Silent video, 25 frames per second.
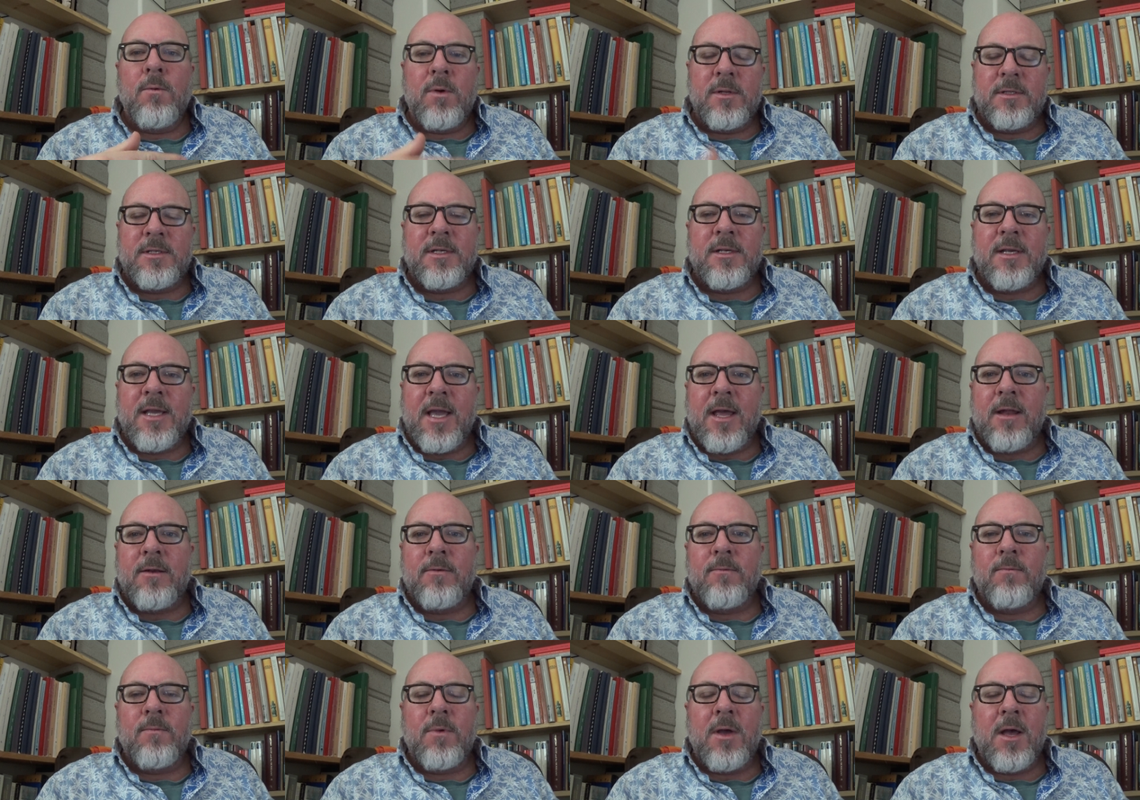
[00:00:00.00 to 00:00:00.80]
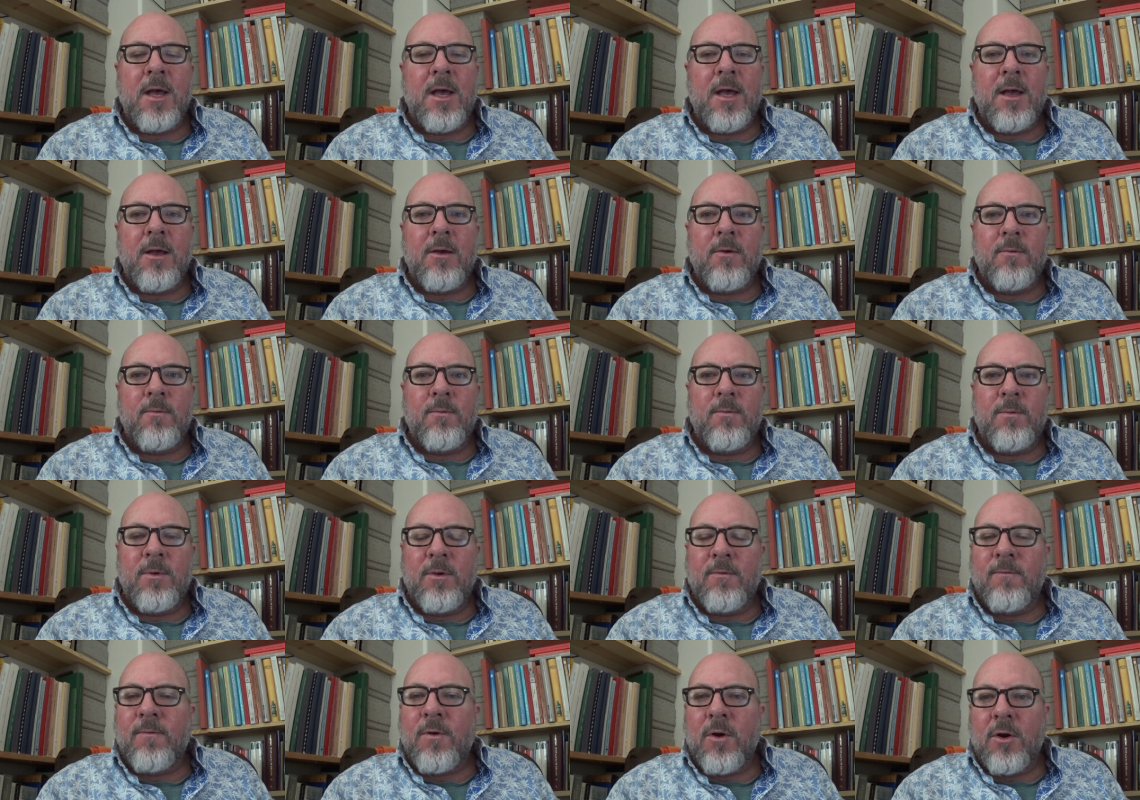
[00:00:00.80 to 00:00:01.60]
once again, uh,
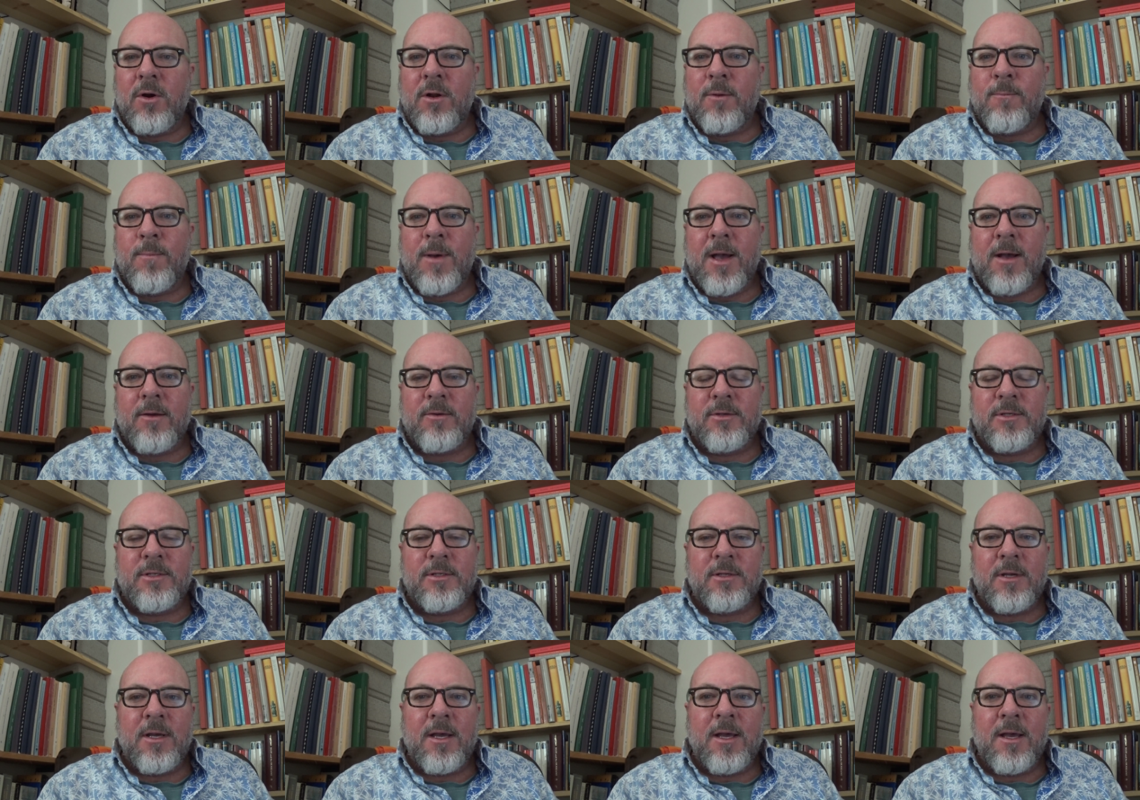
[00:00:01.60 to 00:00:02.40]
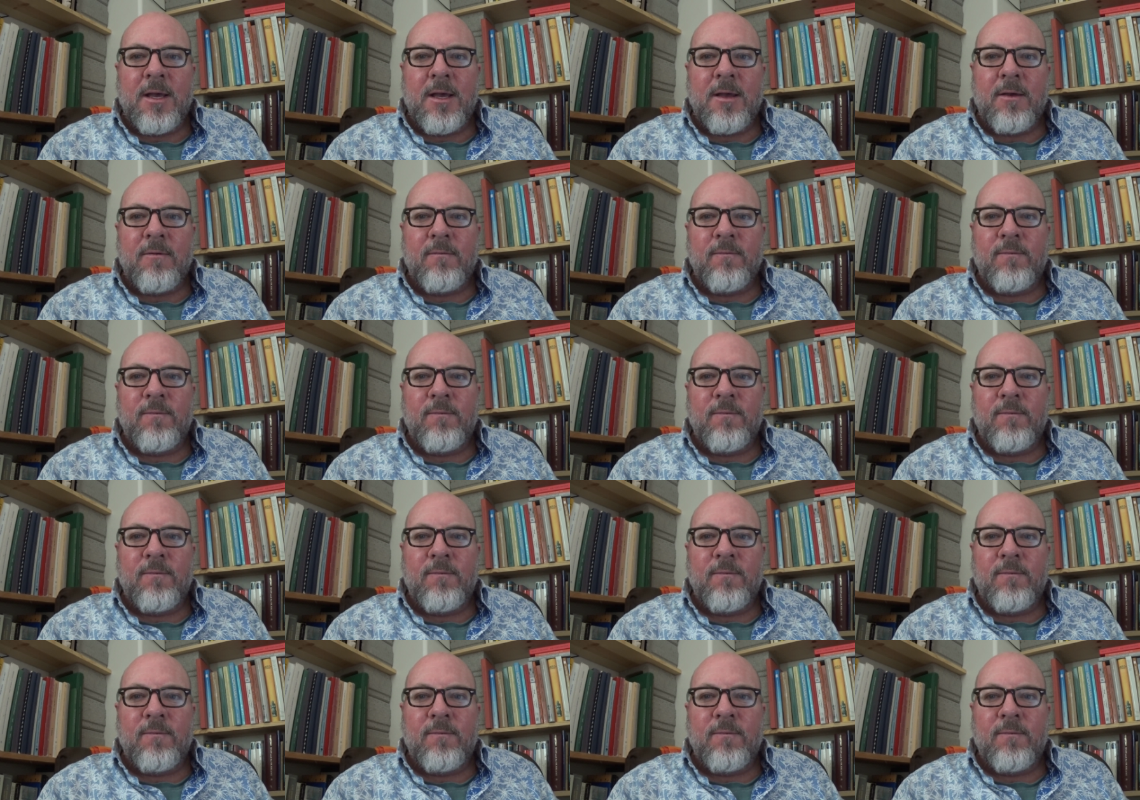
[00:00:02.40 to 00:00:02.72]
you've heard about uh,